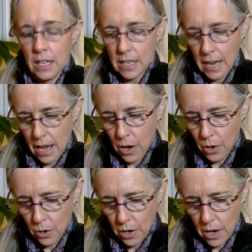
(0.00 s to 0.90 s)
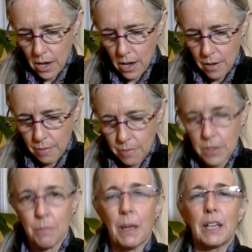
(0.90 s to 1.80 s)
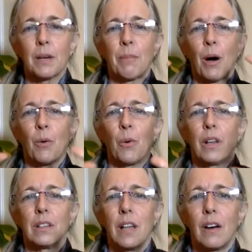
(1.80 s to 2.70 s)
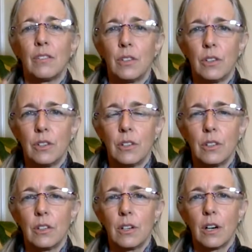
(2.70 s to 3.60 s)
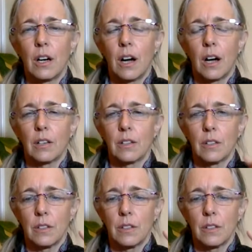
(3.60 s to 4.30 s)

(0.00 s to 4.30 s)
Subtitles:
Now, depending upon what level uh,